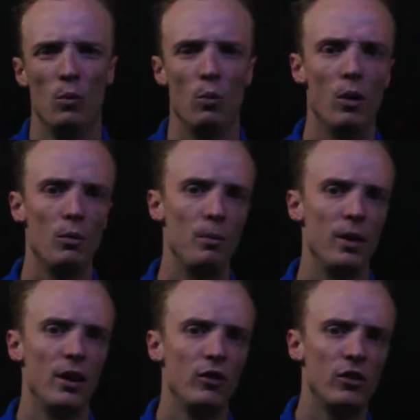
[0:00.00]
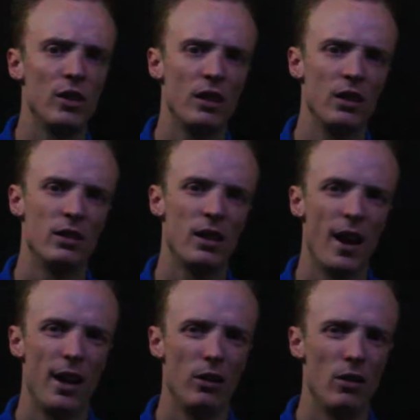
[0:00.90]
What will be interesting is
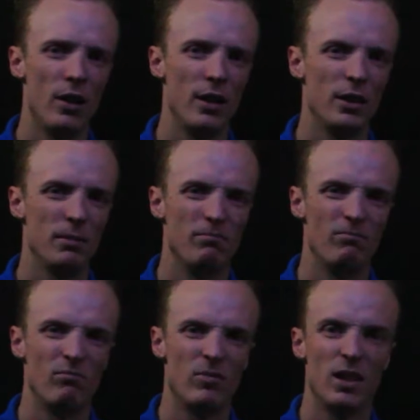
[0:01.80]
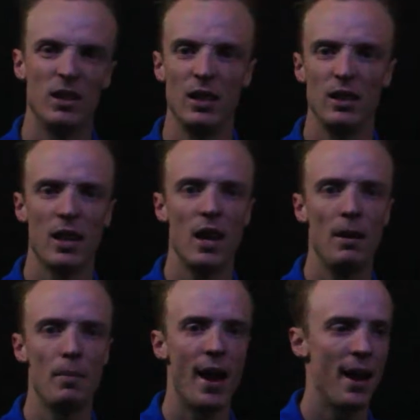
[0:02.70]
to analyze does this
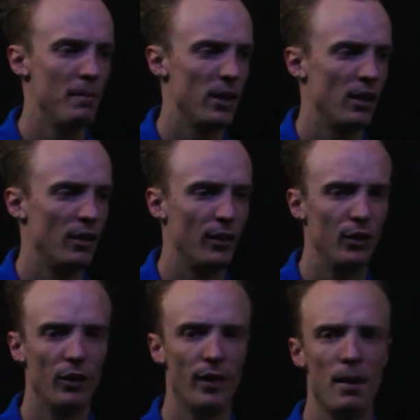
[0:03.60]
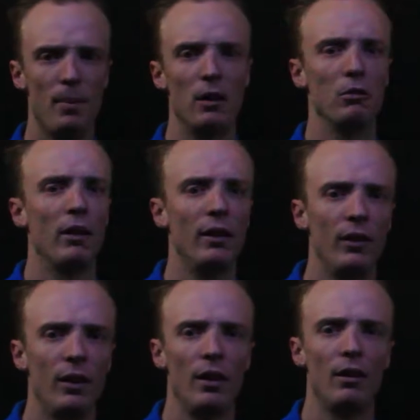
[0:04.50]
keep happening? Does it just keep
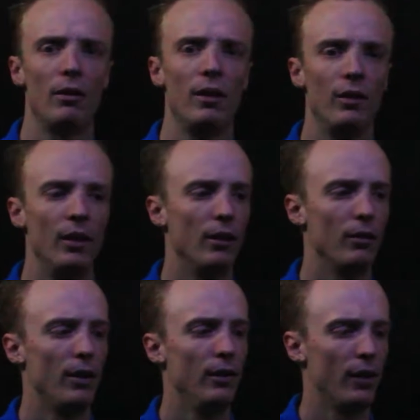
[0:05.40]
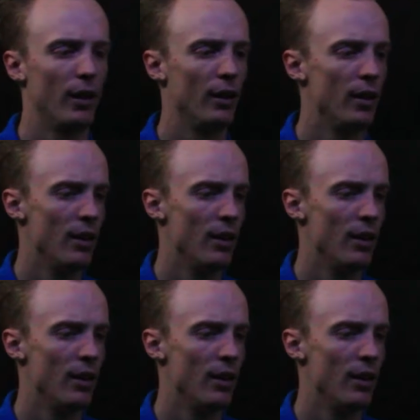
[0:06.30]
increasing and increasing and increasing?